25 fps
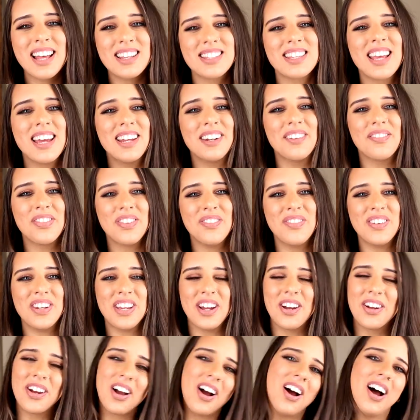that's the end of the
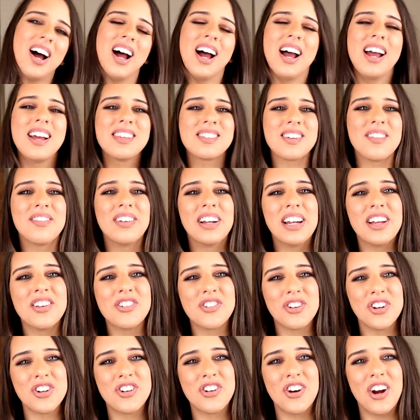video, guys. I really
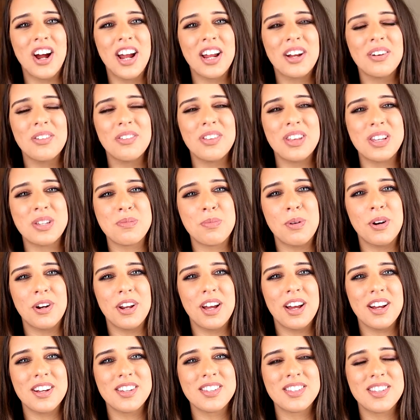enjoyed trying all these
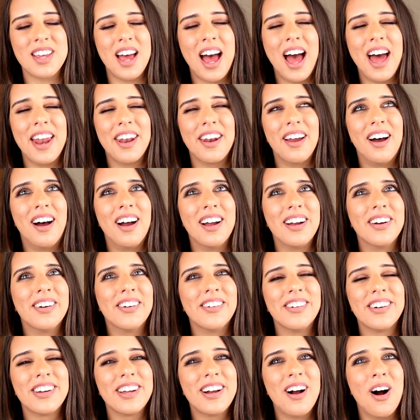products and I
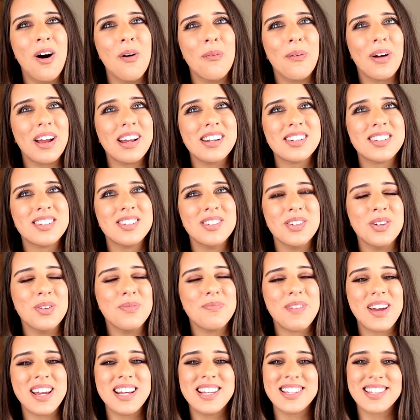already can't wait to do
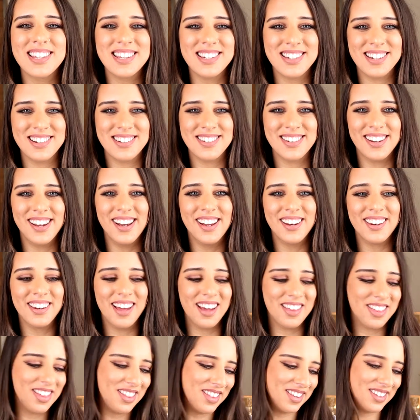May's edition.
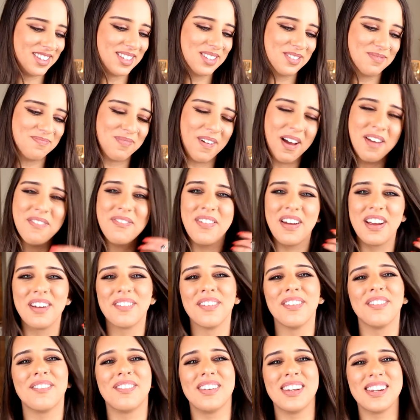I think this is my
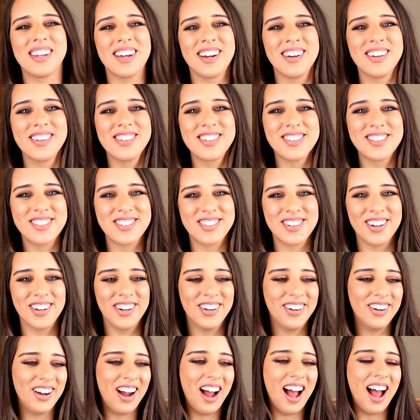favorite video to
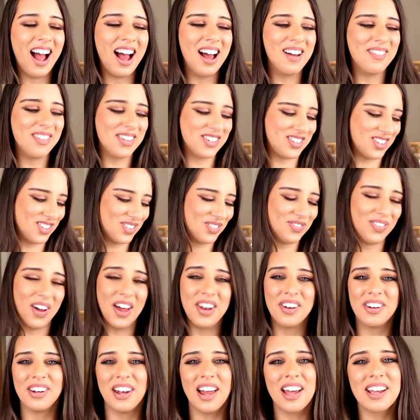shoot, and it's just
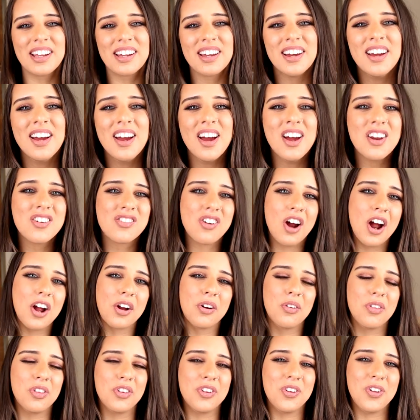fun like
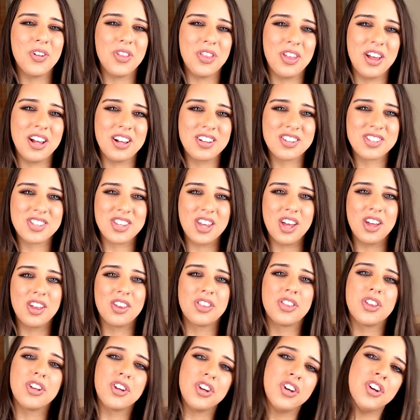trying all the new things
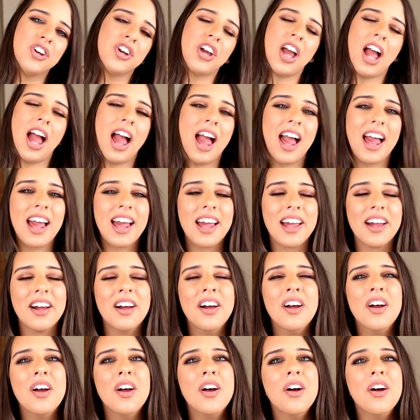that the UK